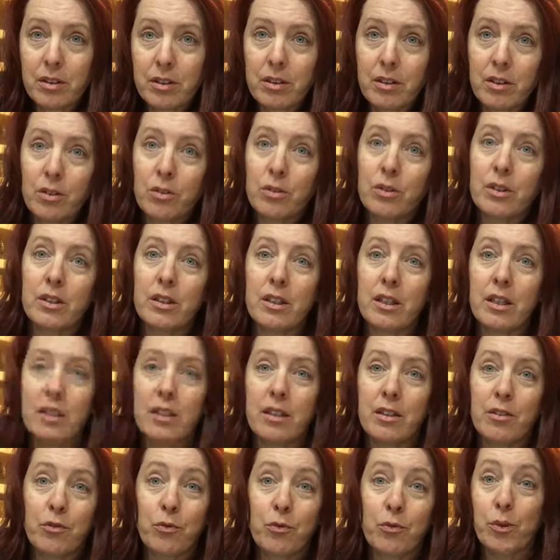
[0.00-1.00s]
And
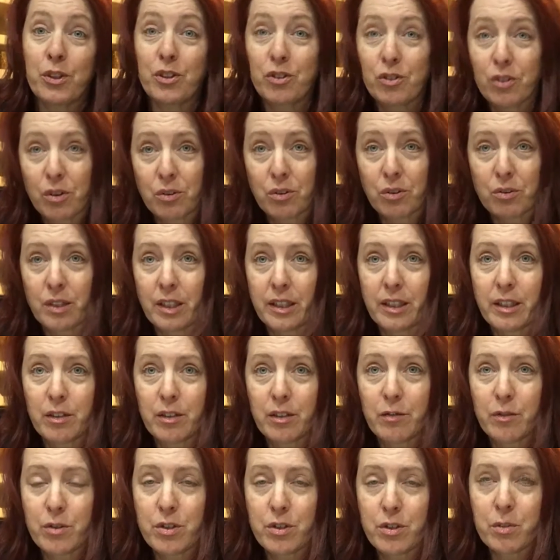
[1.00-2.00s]
if we don't like
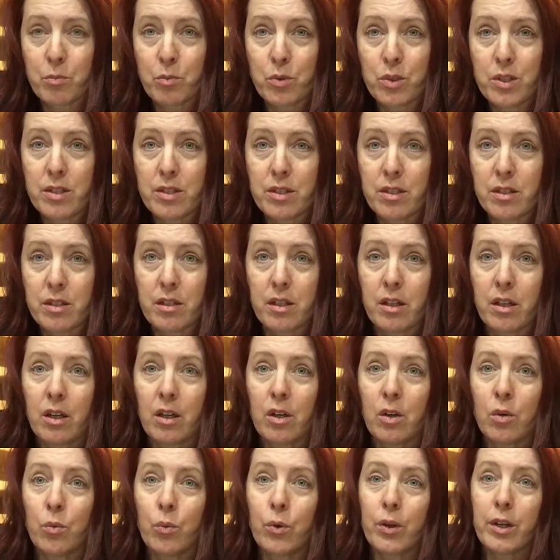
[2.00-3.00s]
it for some reason,
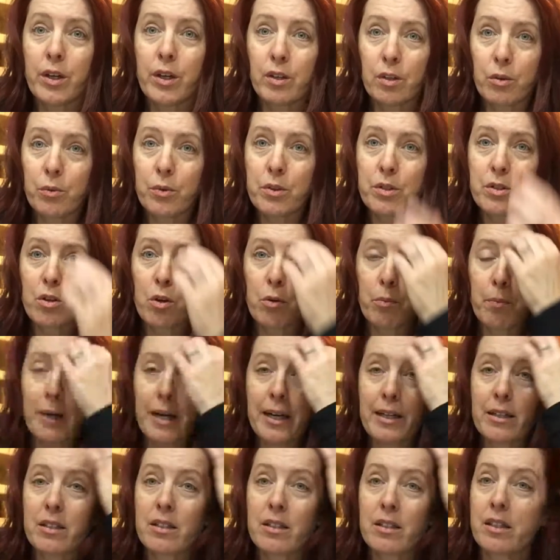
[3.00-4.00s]
we can always go
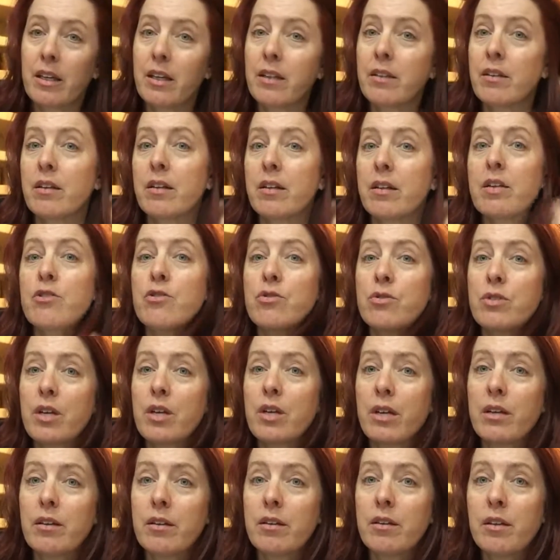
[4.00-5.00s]
back and get the Nature's
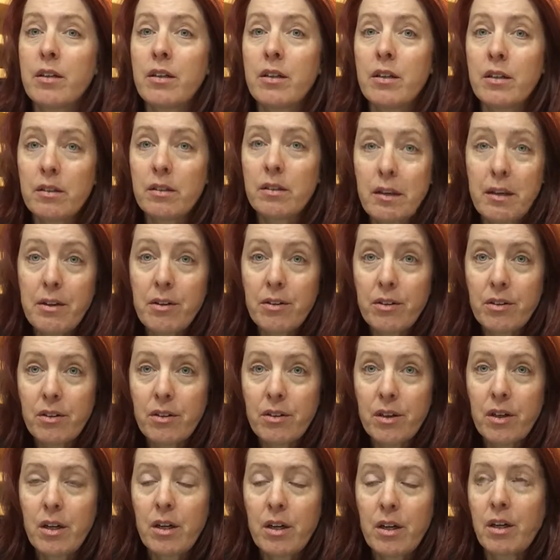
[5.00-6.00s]
Head
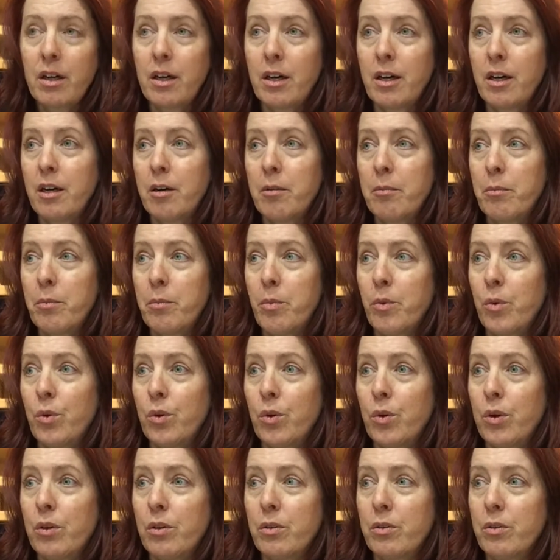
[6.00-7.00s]
later,
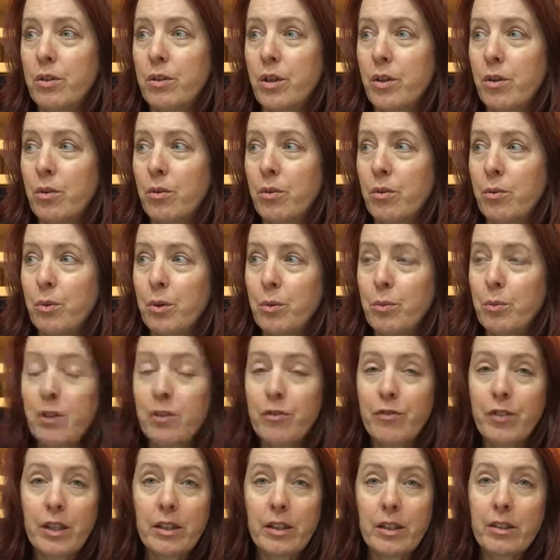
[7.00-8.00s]
or when
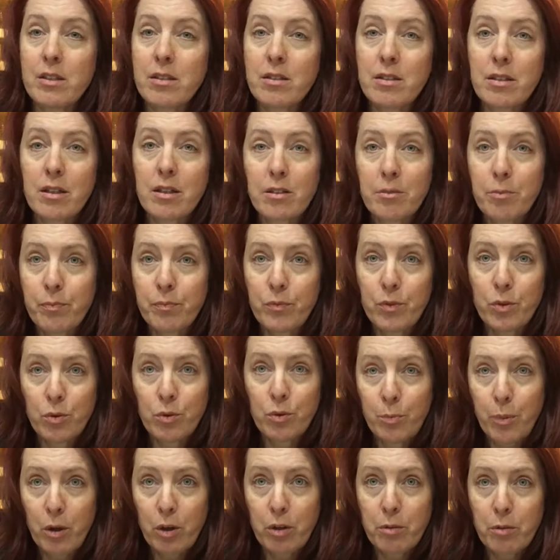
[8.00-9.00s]
we finally decide to do
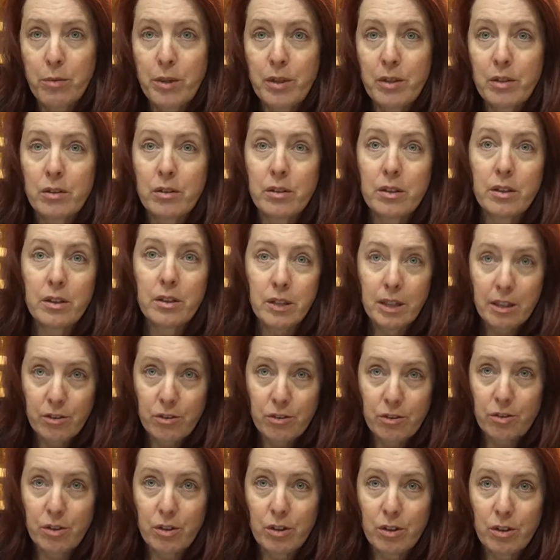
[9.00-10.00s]
a park model and
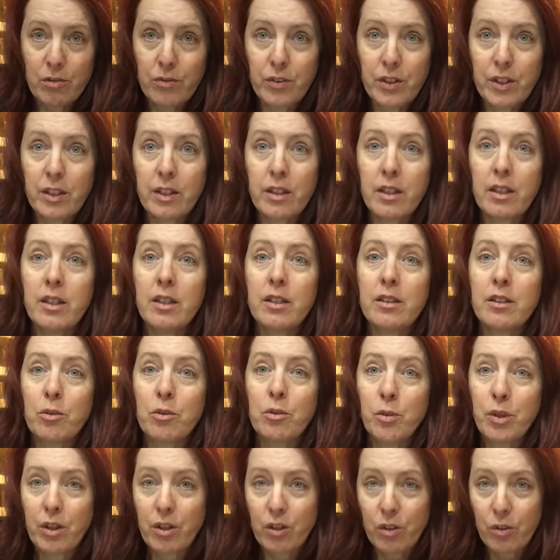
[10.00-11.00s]
not do the RV,
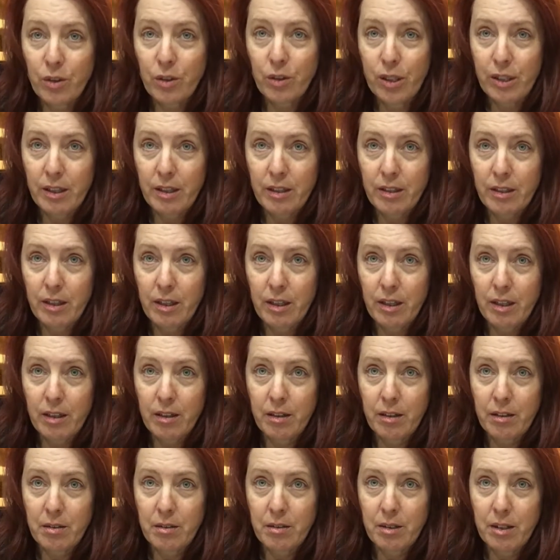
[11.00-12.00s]
then we can go ahead
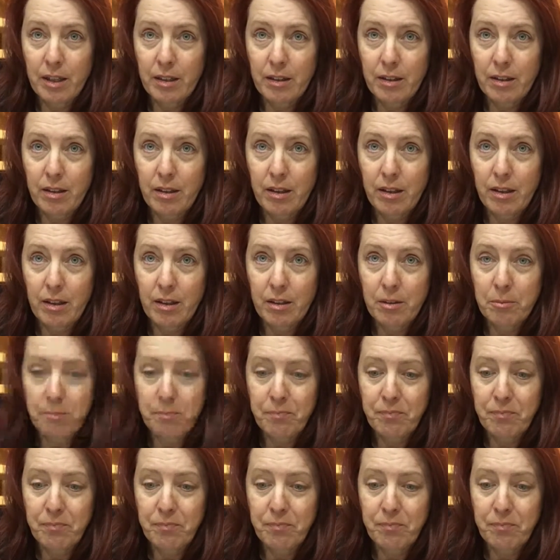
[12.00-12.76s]
and get the